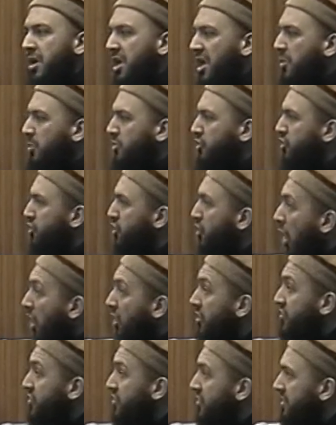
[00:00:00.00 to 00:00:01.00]
He was
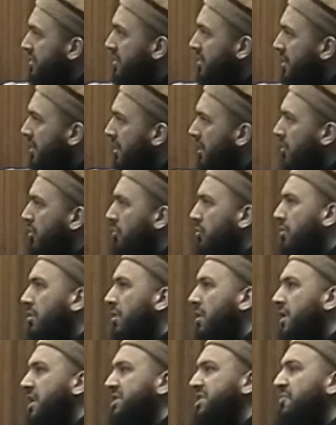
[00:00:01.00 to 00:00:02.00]
shocked.
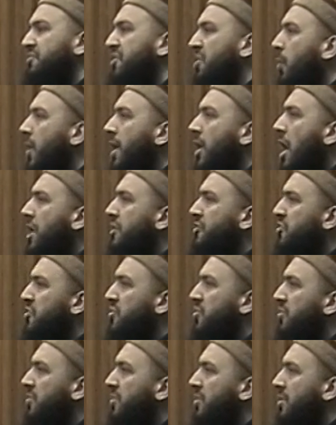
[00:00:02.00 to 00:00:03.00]
That's something we can't
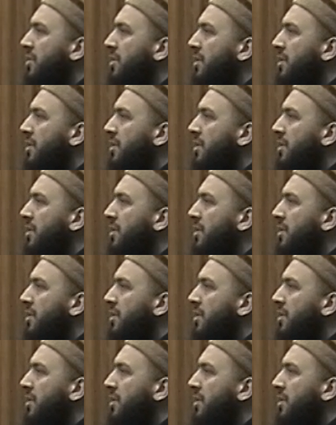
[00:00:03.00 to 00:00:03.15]
do.